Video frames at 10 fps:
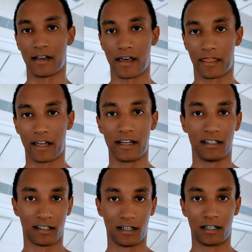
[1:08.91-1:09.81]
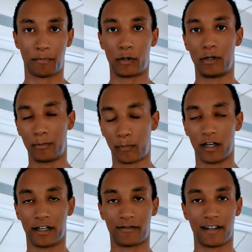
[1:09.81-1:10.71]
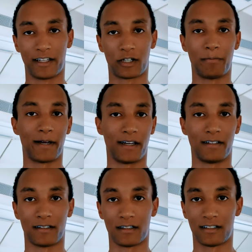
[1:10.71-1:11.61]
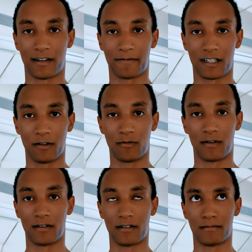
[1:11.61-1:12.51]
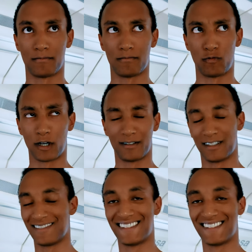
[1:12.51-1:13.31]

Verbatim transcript: at the E S A Parabolic Flight Campaign seventy-one.